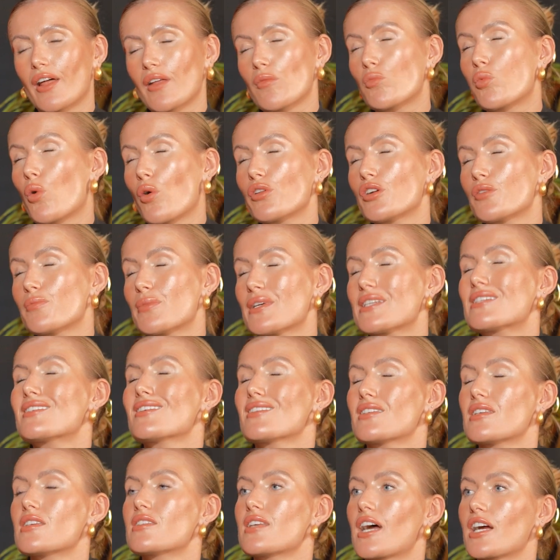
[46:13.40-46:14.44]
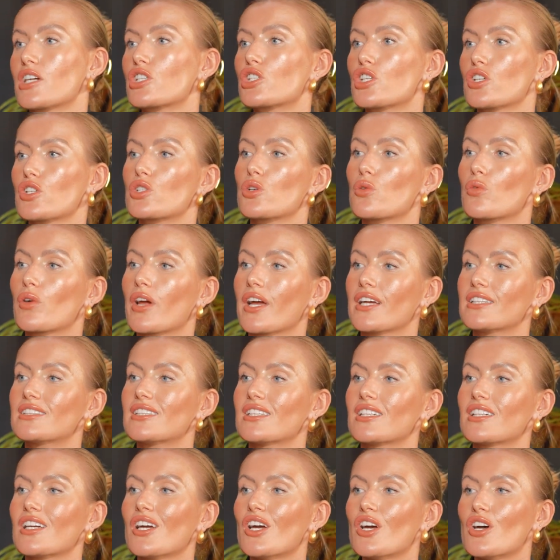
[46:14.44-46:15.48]
what their business is actually
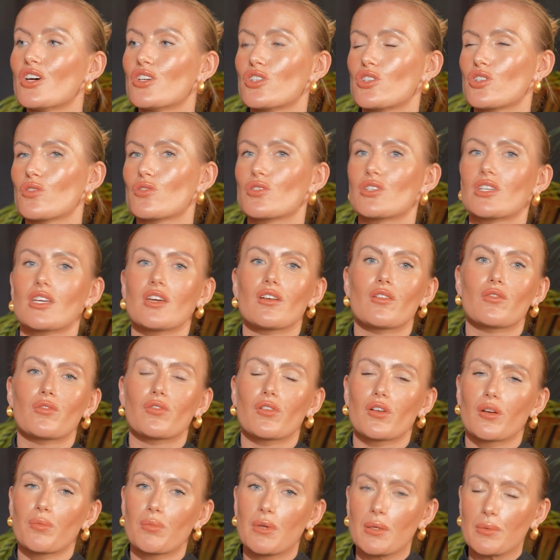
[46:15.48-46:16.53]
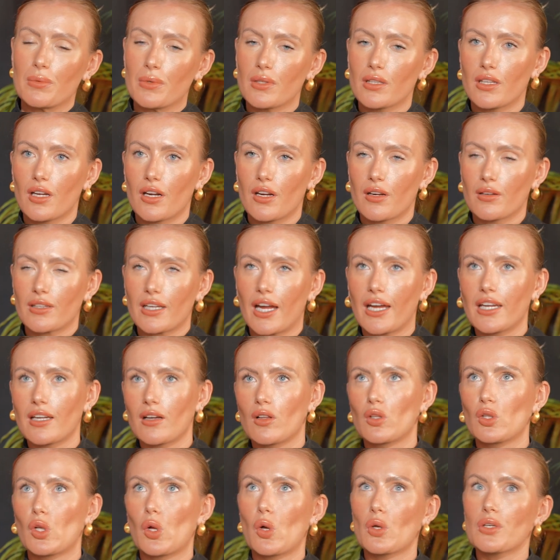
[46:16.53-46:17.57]
showcasing. Yeah. So you'll see, for people that are kind
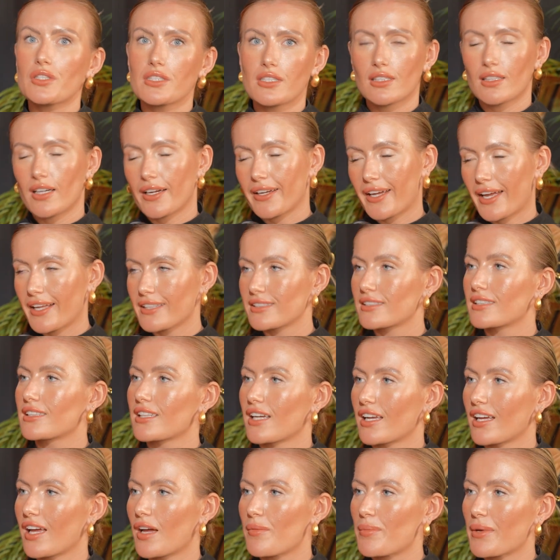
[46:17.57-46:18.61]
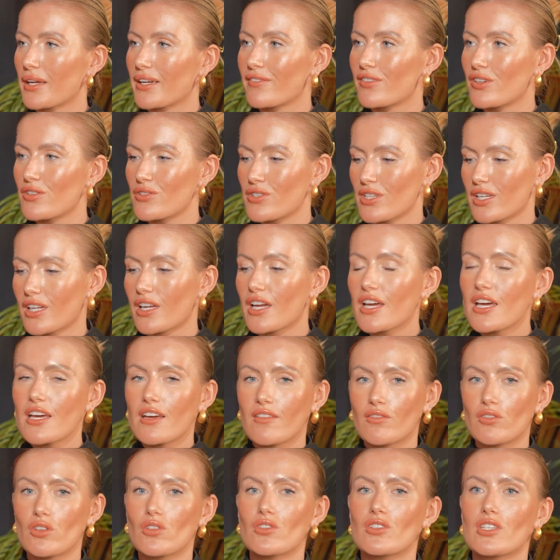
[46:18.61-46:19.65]
of lost, I guess, because it can get a bit confusing,
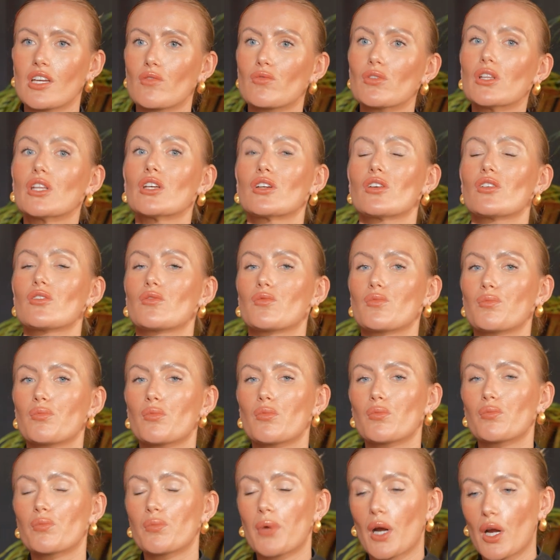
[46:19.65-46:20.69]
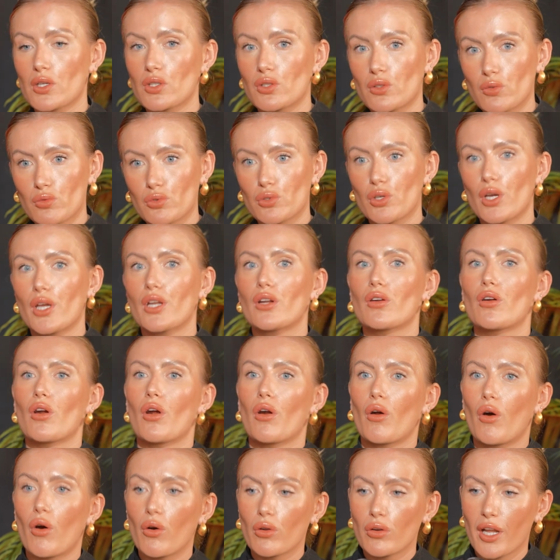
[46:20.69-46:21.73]
if you see a really good personal trainer
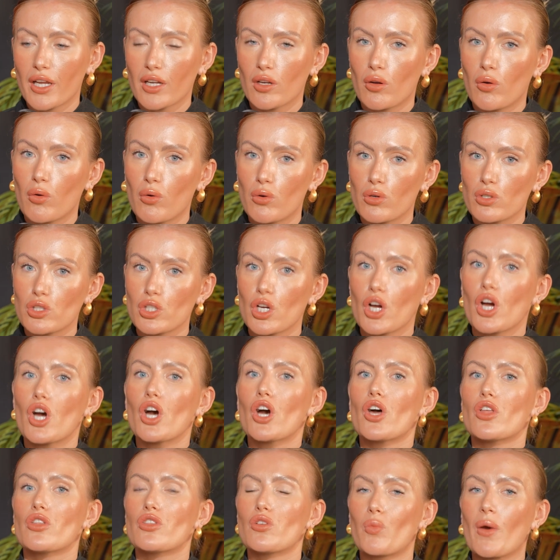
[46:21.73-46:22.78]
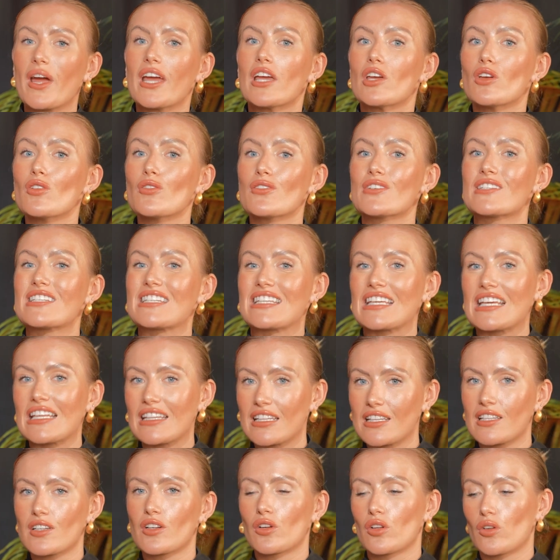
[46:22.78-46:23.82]
or online coach, the way you see
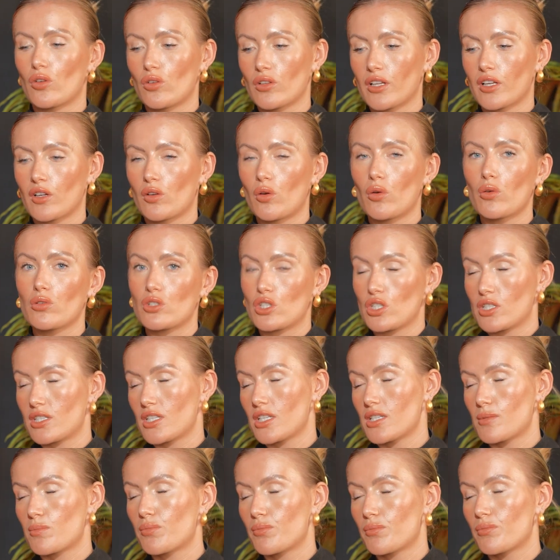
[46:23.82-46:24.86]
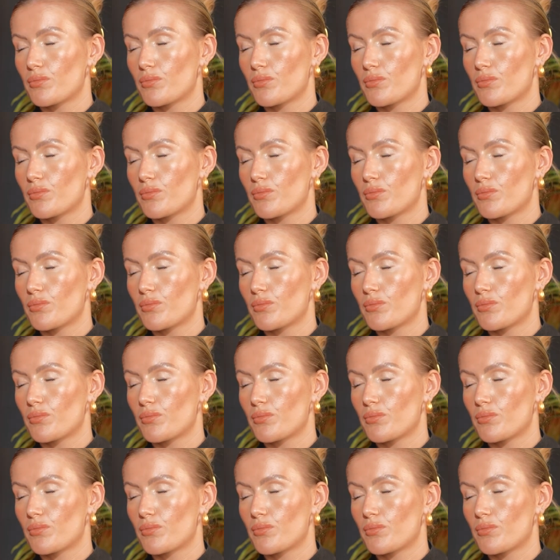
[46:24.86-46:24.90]
that they're good online coaches is